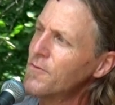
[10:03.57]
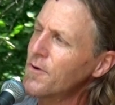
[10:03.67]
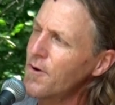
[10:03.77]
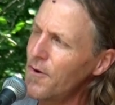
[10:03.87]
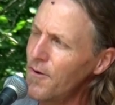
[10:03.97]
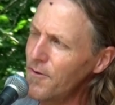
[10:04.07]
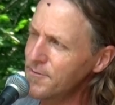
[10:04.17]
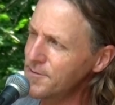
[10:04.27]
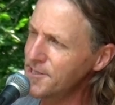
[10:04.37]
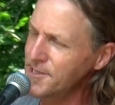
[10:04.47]
well go
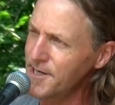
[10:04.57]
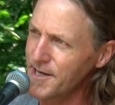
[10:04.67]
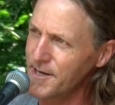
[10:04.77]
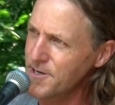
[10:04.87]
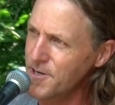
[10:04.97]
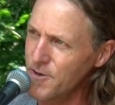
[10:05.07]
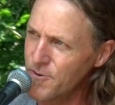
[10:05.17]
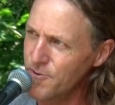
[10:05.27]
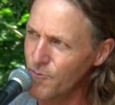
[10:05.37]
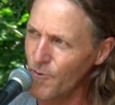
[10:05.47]
and stick it
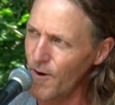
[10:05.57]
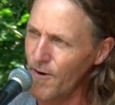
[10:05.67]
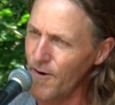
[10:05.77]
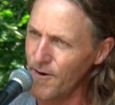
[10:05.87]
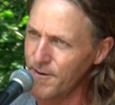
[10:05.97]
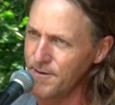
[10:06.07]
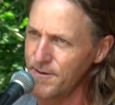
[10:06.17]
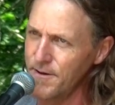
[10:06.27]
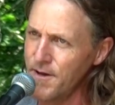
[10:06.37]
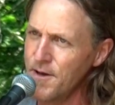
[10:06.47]
to the wall.
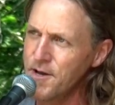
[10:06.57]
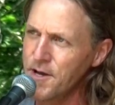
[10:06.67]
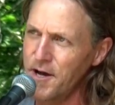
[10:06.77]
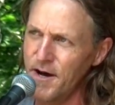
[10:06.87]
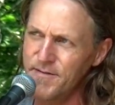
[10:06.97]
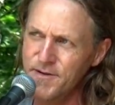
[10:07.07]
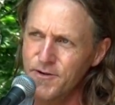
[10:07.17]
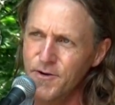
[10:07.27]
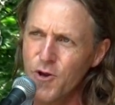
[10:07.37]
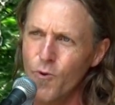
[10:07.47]

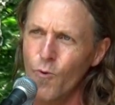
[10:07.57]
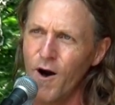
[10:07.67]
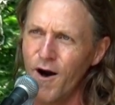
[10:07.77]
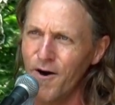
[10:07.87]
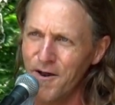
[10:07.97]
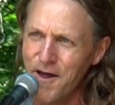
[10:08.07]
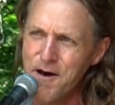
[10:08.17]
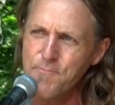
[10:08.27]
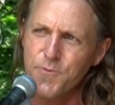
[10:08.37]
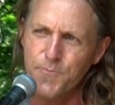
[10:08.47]
Cover your wall
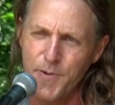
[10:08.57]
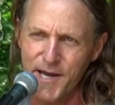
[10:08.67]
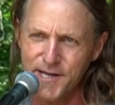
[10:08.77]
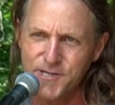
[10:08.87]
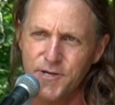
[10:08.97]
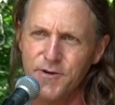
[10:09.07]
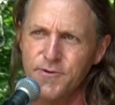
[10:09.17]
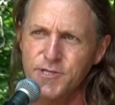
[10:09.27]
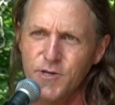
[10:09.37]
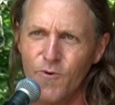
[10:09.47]
up with
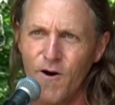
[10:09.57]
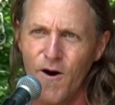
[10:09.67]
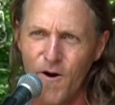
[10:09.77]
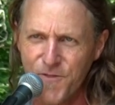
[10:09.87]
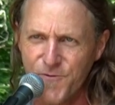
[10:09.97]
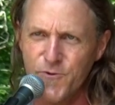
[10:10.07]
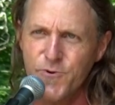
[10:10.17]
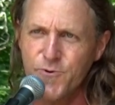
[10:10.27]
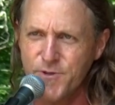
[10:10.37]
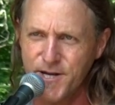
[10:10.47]
pictures so all
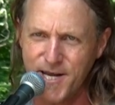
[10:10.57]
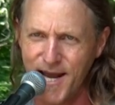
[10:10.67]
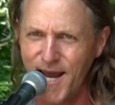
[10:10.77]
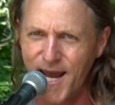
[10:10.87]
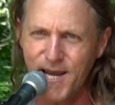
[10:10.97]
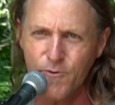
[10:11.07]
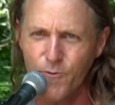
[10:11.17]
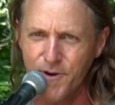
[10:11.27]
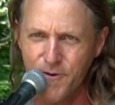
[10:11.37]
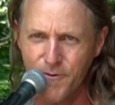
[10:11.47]
through the day you
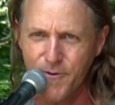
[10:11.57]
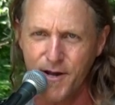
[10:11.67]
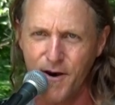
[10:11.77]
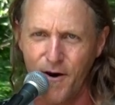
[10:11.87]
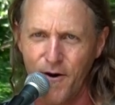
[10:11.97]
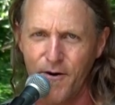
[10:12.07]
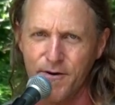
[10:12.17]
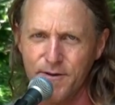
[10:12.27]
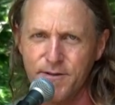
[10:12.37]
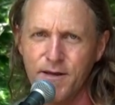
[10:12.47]
will recall.